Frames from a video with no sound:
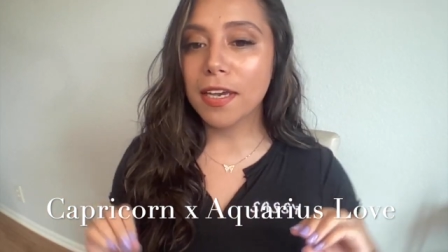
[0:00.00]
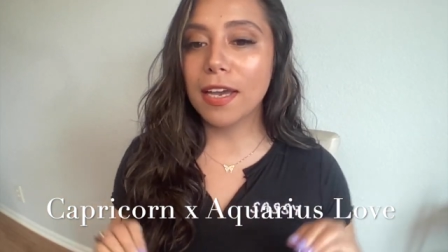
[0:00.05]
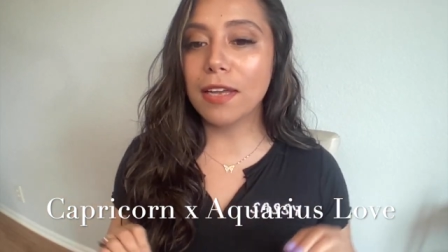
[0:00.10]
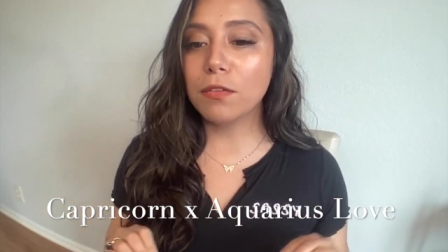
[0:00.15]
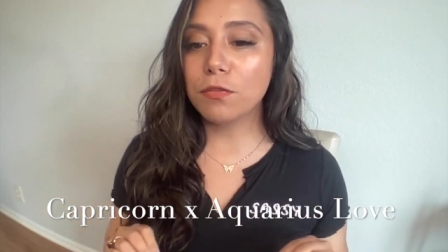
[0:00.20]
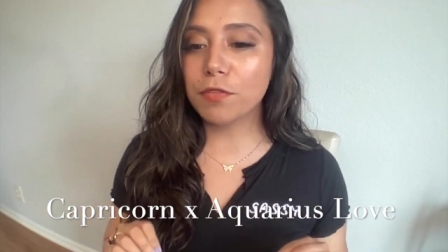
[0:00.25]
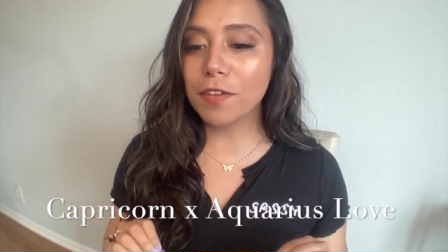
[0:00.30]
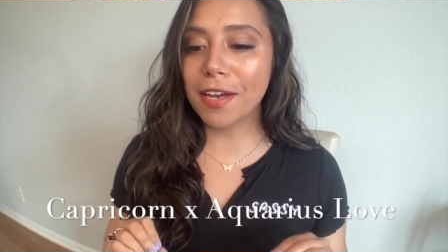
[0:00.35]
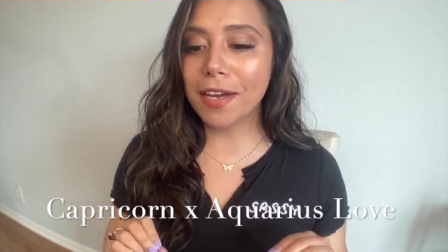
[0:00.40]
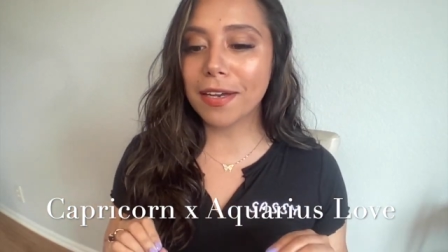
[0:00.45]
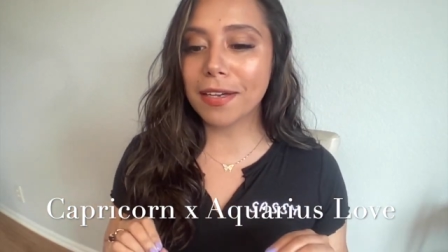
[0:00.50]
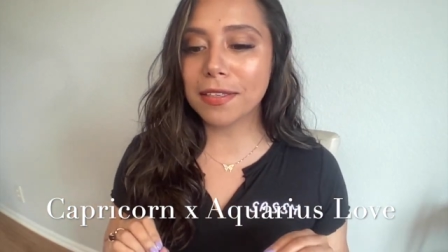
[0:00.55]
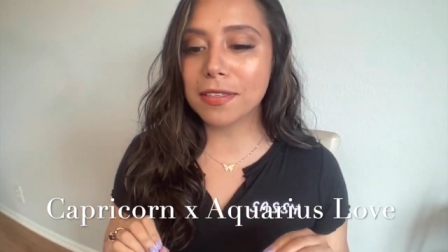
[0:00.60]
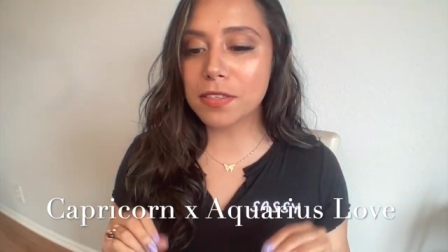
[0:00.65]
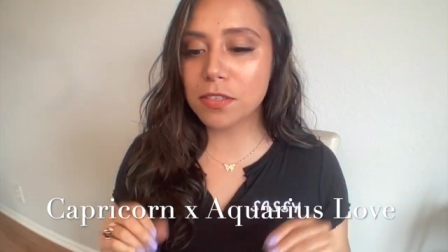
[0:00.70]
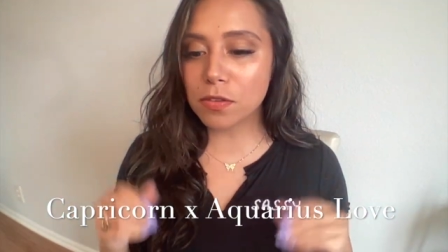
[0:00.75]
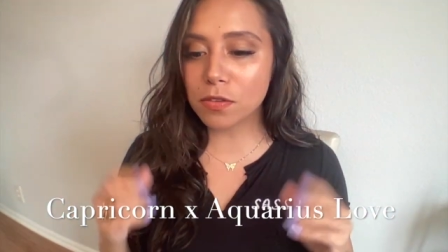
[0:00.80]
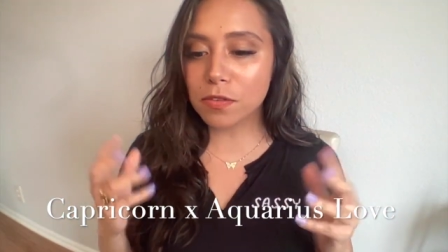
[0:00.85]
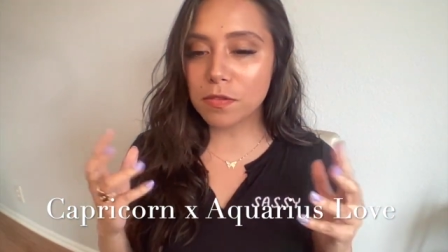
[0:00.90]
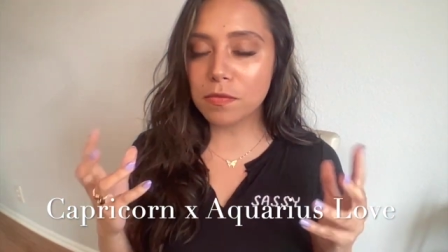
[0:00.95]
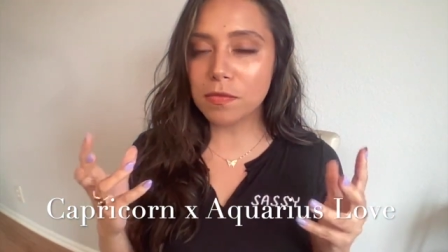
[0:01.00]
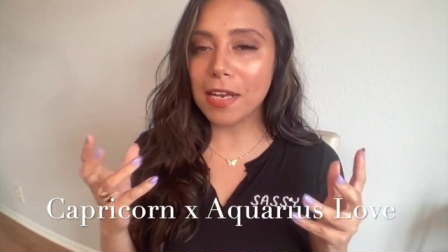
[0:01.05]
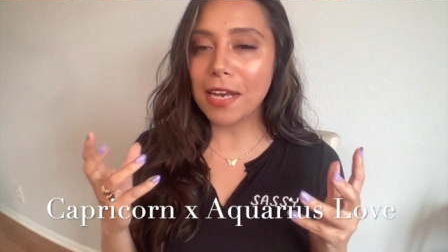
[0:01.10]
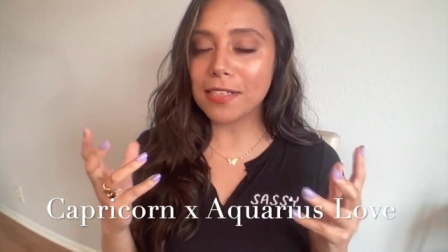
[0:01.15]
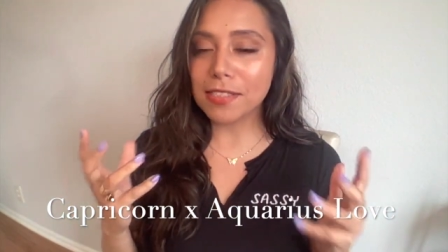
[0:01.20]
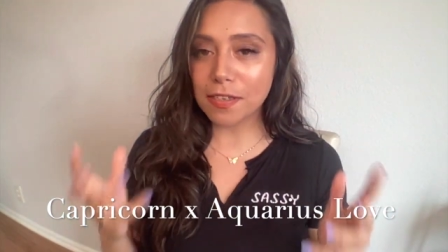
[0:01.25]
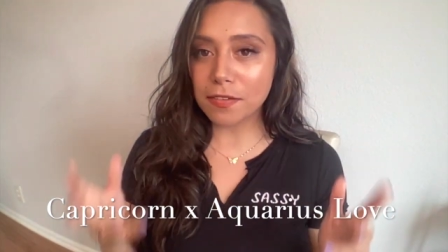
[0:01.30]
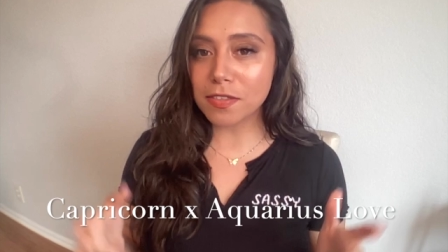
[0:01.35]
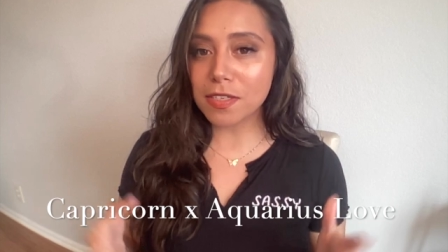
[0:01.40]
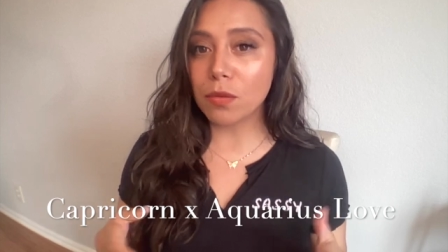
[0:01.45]
In fact,
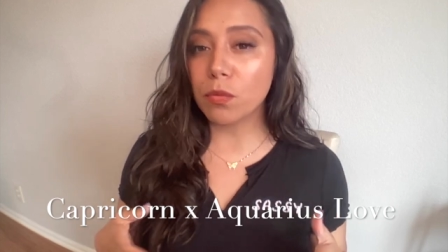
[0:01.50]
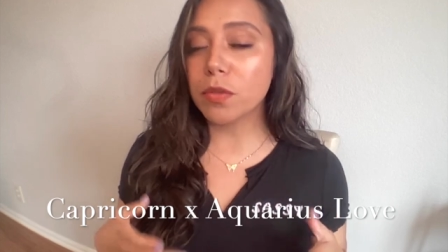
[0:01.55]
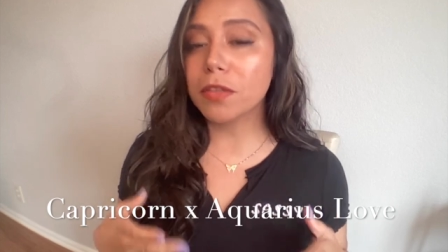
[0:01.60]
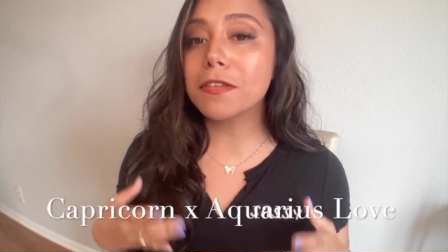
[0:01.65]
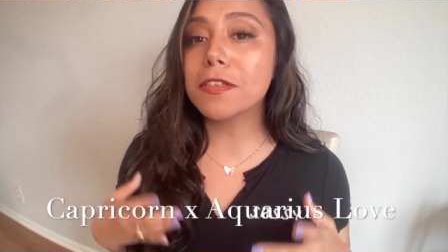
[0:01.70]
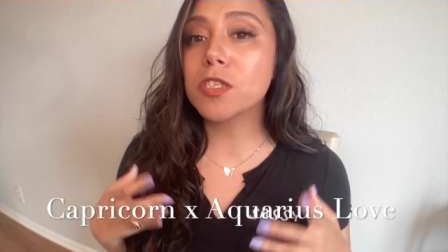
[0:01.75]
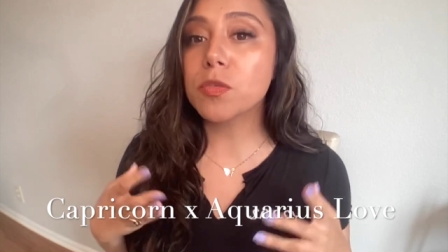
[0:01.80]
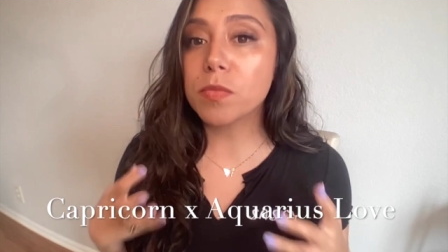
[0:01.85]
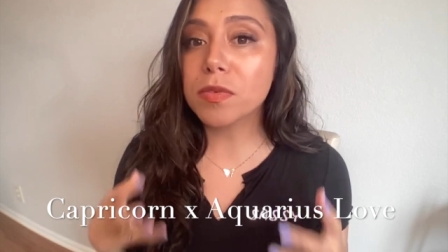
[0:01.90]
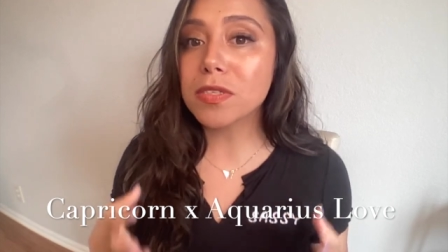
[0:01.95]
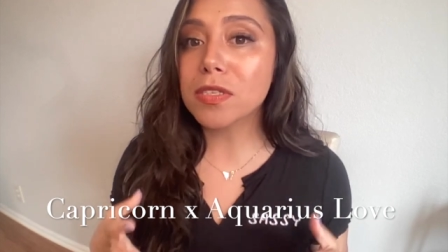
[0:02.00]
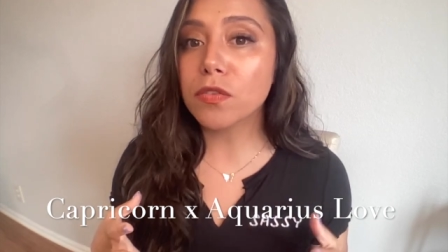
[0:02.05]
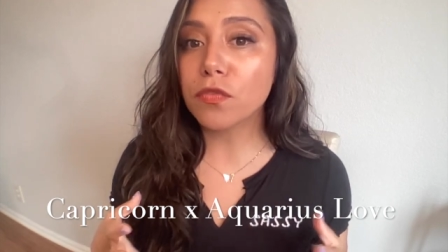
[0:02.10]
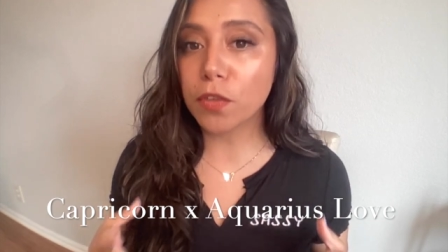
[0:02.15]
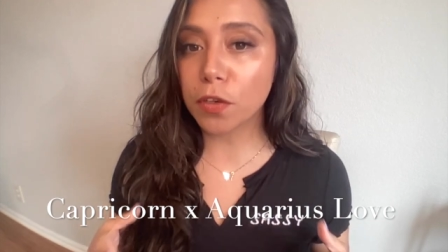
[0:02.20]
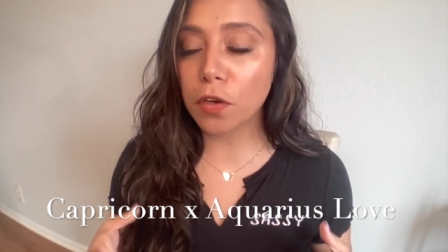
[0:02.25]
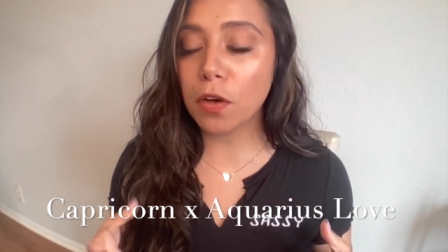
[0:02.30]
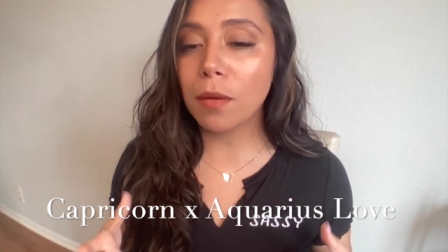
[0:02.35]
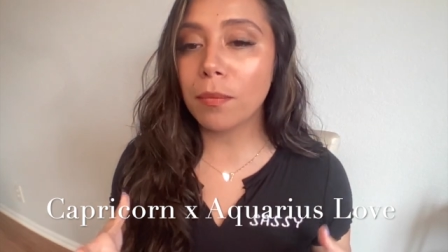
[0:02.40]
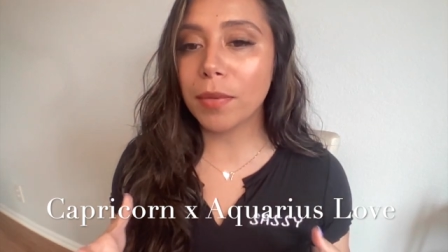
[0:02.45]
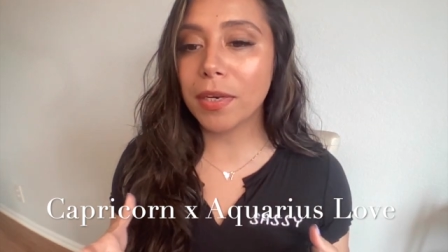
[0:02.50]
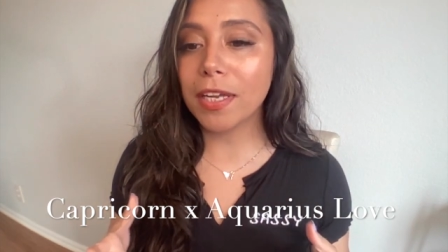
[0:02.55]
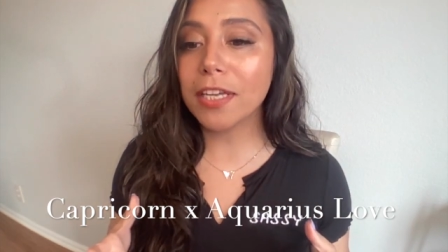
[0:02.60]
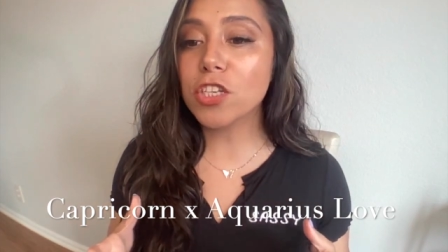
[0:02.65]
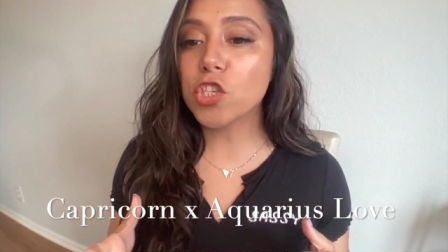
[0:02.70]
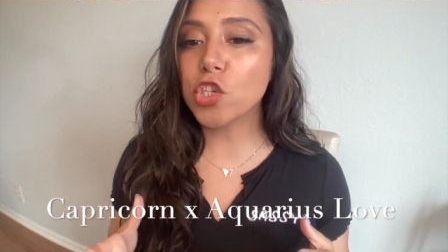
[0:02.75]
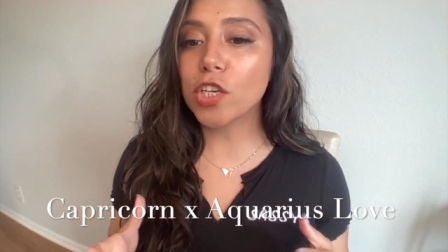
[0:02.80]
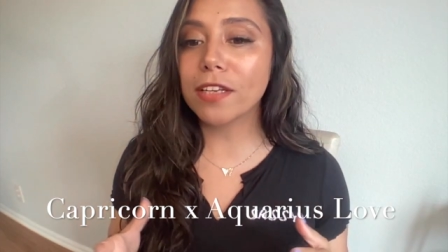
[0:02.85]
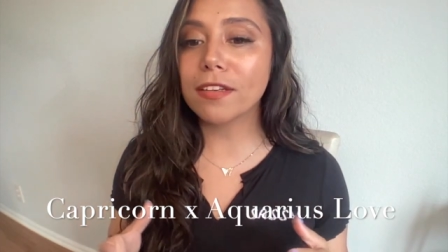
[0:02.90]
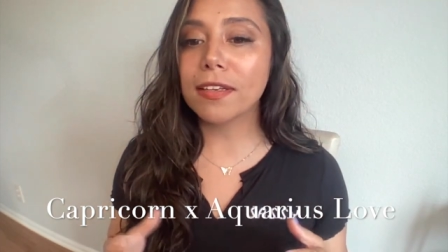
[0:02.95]
as I've said with this specific
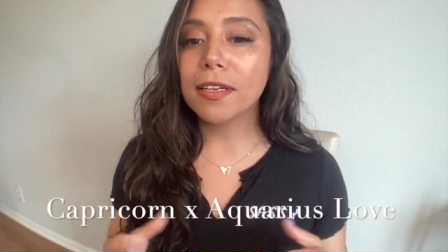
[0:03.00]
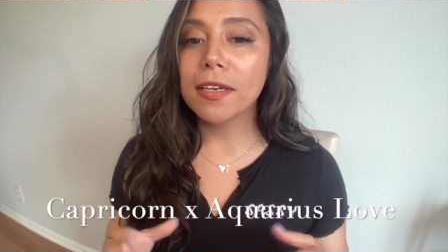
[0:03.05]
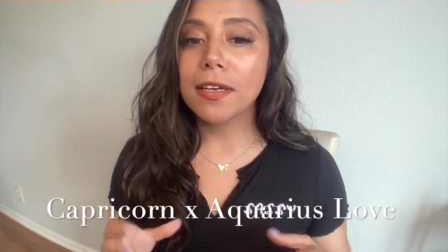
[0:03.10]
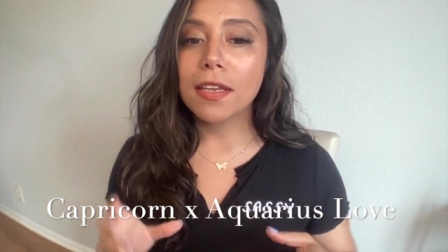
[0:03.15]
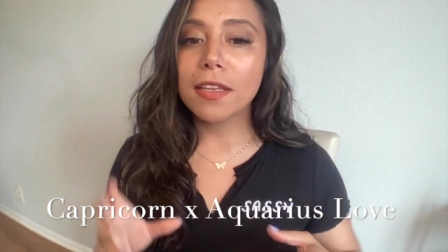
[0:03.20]
combination,